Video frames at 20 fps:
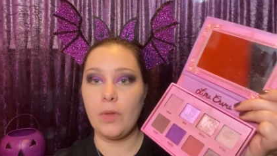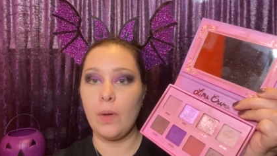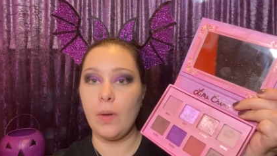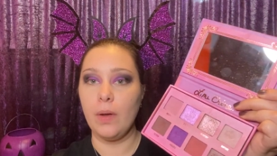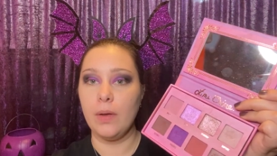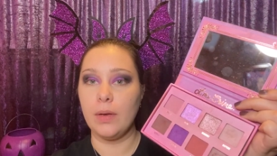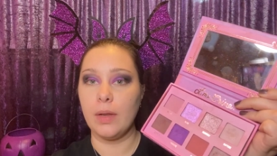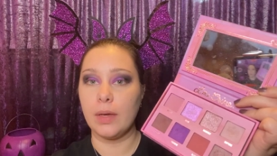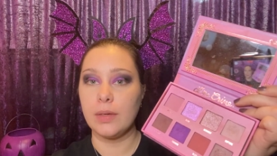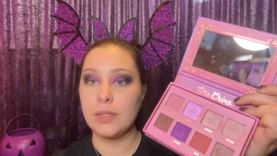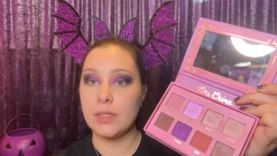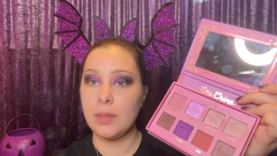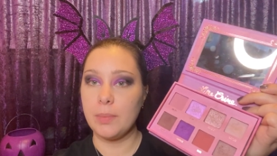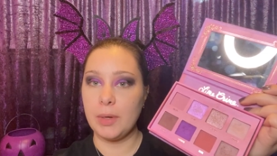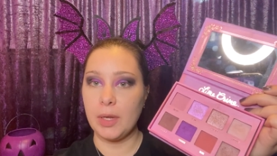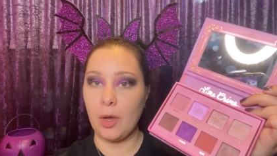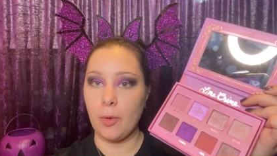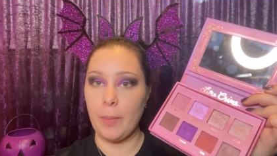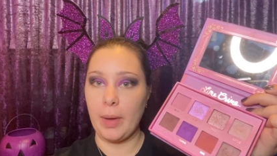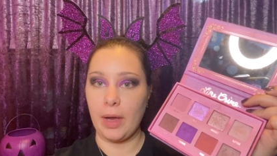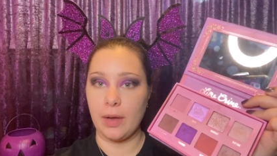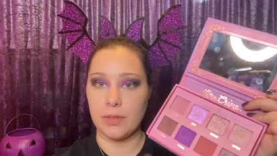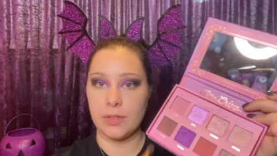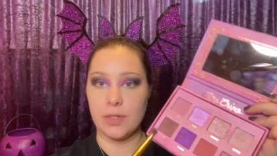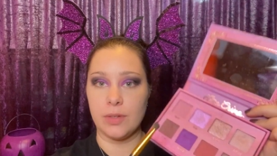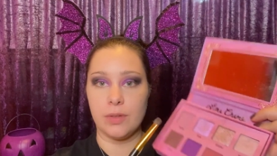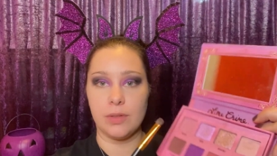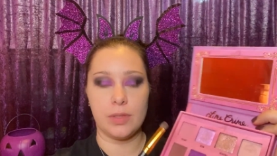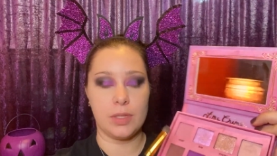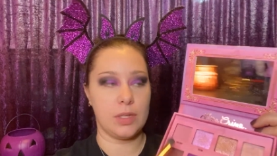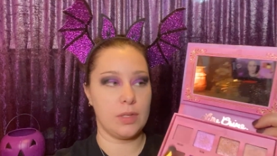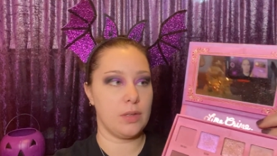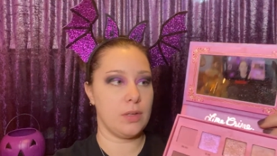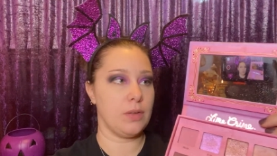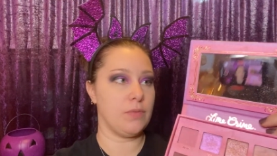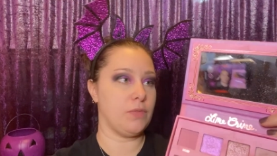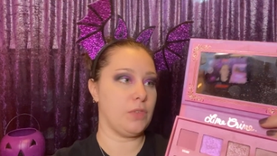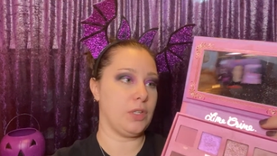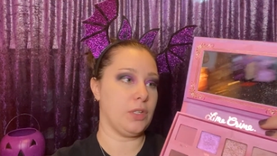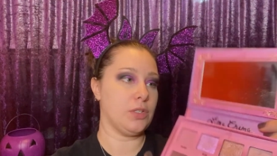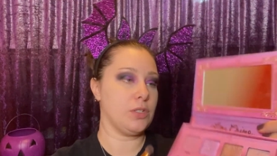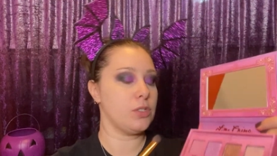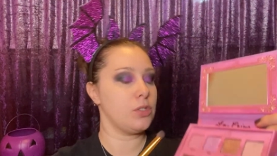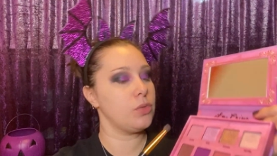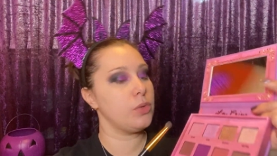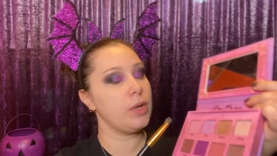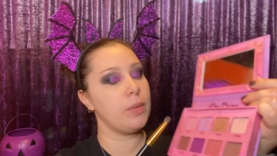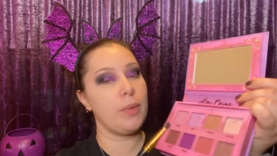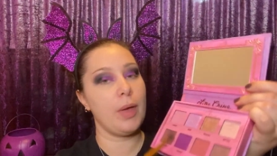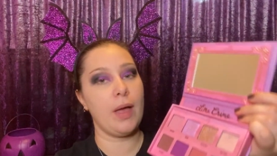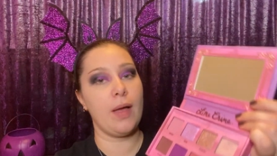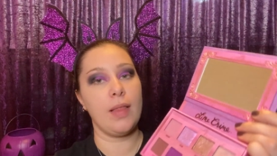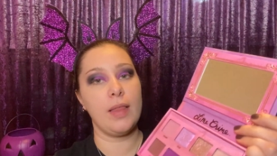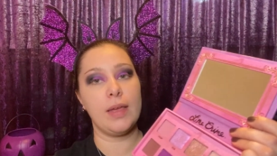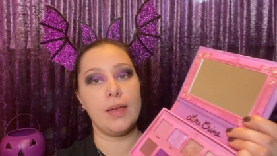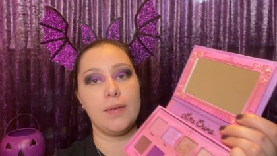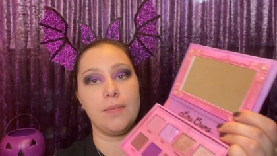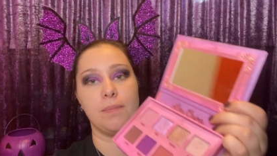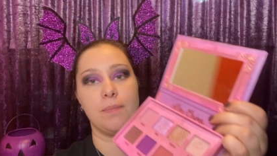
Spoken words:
Next, I'm going to go back to the Venus 3 palette